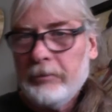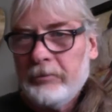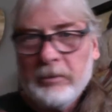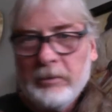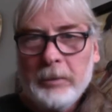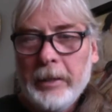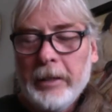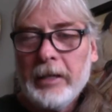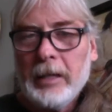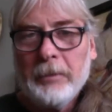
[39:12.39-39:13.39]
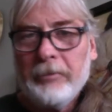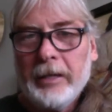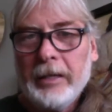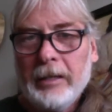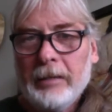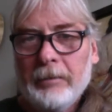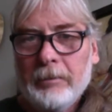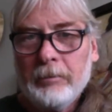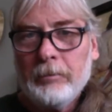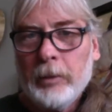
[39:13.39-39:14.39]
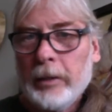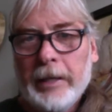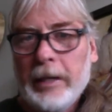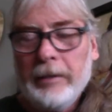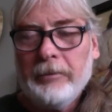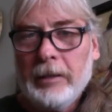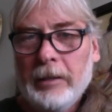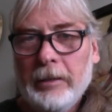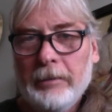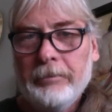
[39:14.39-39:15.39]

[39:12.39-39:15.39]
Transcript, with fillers: from a paradigm of thinking where it can't even live.